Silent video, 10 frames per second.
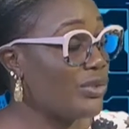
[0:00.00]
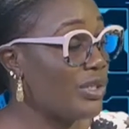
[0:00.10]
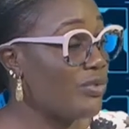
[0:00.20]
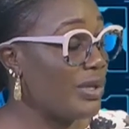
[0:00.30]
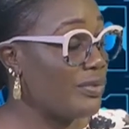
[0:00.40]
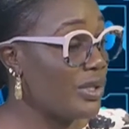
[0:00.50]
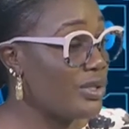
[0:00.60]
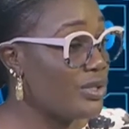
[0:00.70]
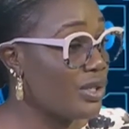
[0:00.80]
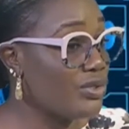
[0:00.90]
we have done
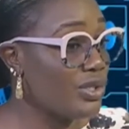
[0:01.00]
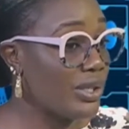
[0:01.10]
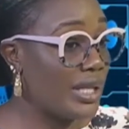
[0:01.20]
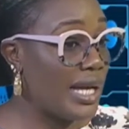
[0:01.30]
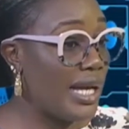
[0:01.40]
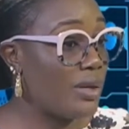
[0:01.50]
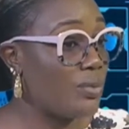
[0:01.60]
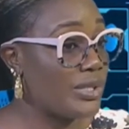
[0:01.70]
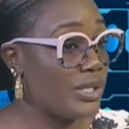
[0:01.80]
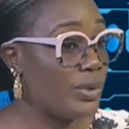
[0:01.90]
surgery on the eye,
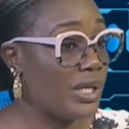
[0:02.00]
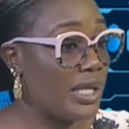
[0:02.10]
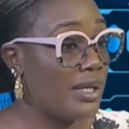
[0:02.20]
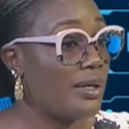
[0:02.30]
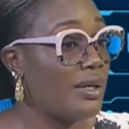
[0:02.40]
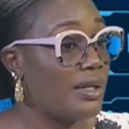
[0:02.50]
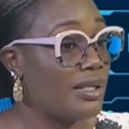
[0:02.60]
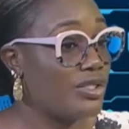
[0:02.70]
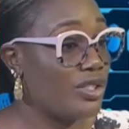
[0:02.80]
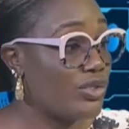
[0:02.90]
we'll say, okay, the
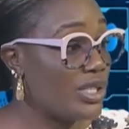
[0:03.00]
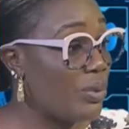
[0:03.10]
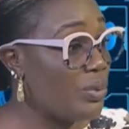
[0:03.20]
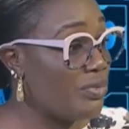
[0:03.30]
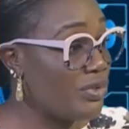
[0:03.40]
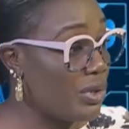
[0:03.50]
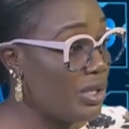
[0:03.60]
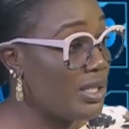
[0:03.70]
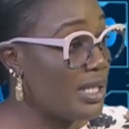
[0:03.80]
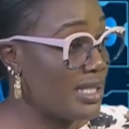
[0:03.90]
surgery that we've
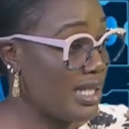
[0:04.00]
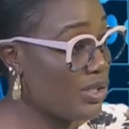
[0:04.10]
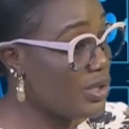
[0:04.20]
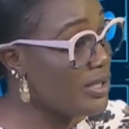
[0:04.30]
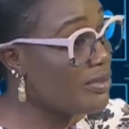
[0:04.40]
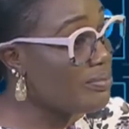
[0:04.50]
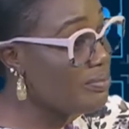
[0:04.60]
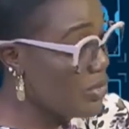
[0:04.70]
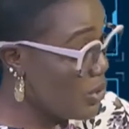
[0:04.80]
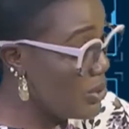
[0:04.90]
done is actually
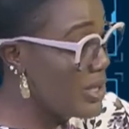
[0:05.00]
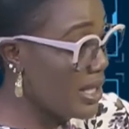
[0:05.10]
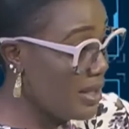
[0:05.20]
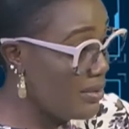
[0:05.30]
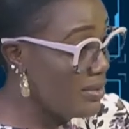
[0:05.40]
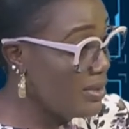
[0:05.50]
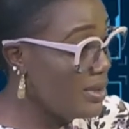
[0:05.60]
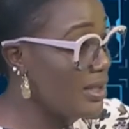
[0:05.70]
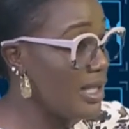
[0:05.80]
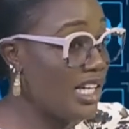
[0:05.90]
okay.
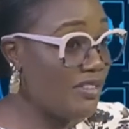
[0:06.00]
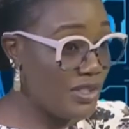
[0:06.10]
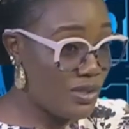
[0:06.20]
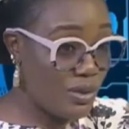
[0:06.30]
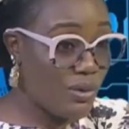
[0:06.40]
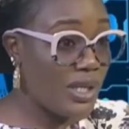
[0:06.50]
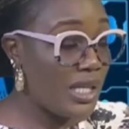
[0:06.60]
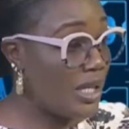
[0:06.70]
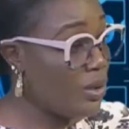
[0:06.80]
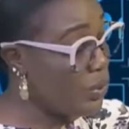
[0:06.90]
If it's not
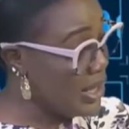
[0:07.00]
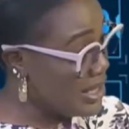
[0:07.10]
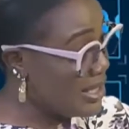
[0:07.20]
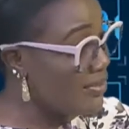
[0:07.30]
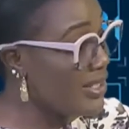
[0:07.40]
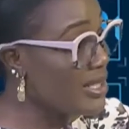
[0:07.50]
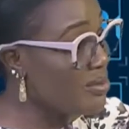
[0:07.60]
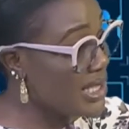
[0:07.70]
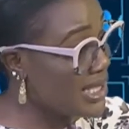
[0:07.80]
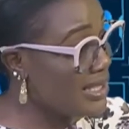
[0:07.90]
okay, we intervene
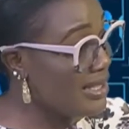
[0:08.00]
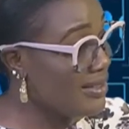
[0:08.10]
immediately.